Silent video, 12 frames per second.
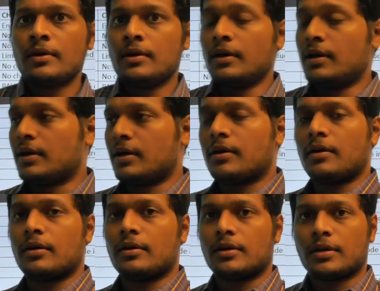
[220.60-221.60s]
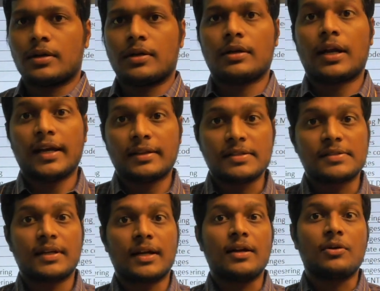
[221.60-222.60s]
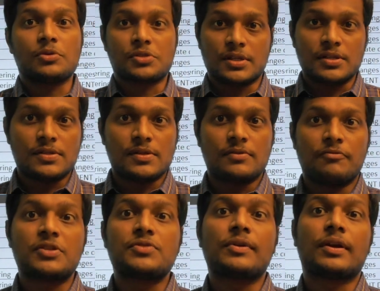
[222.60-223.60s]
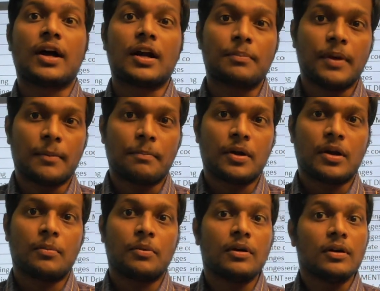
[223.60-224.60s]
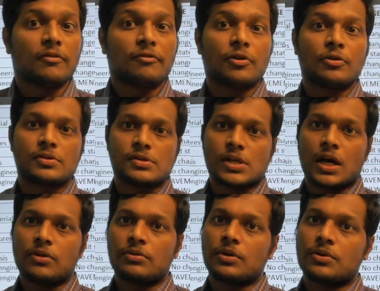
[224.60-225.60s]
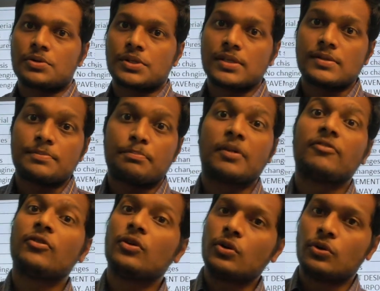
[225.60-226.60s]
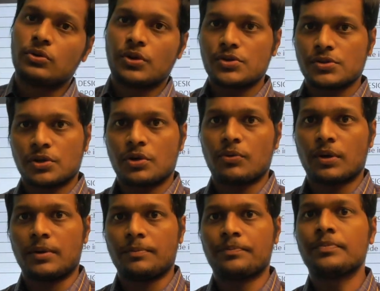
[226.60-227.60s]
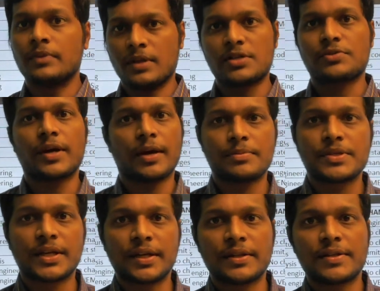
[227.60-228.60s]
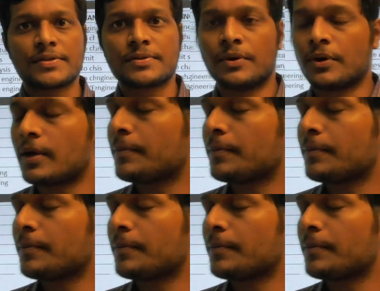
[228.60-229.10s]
uh, uh, like this there are questions which will not be applicable if you solve the questions before 2012 that's why I am saying this okay